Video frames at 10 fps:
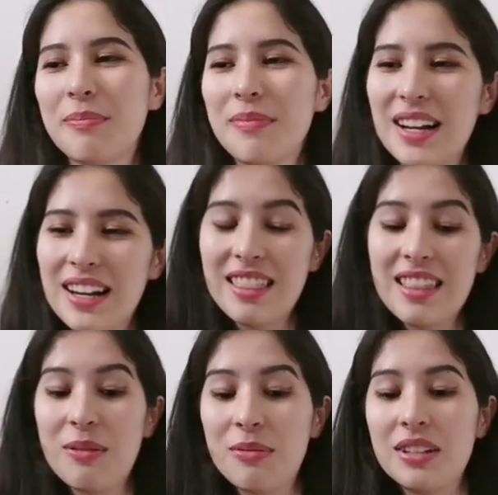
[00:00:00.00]

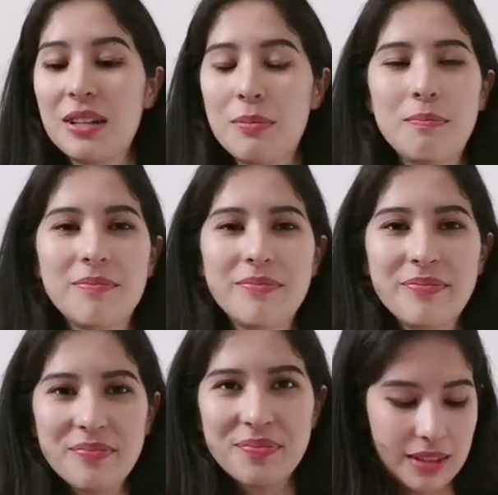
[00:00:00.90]
anything really
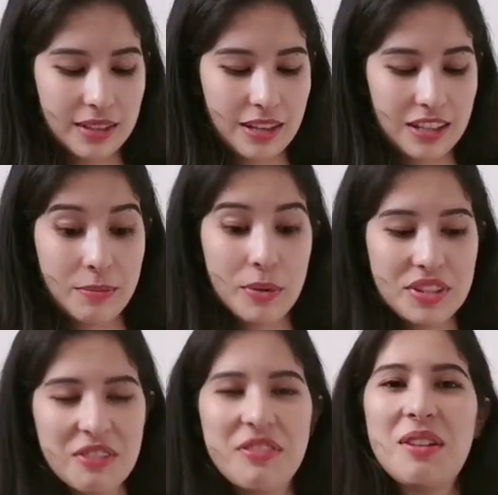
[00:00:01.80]
that's
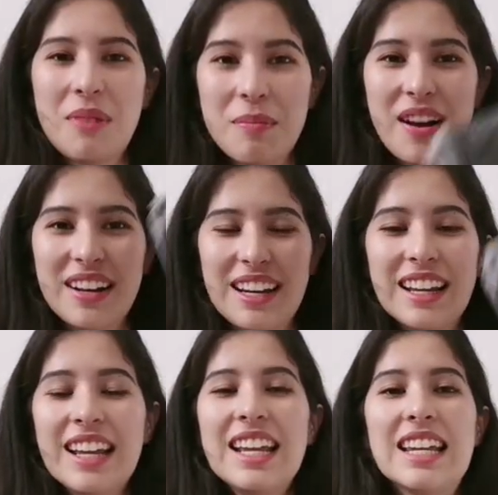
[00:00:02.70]
supposed to fit my body
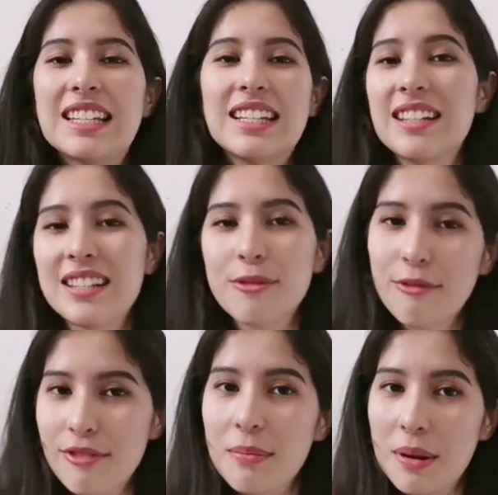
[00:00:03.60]
is it doesn't
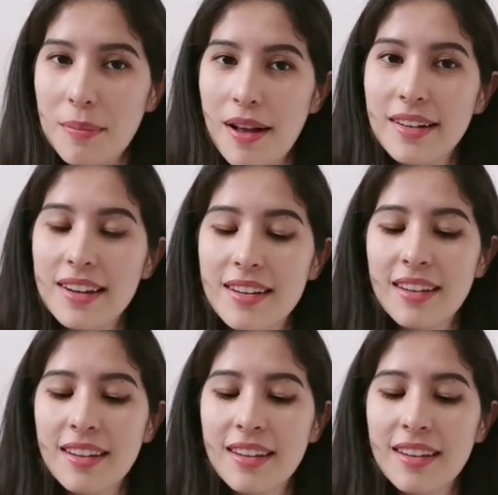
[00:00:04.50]
fit my body.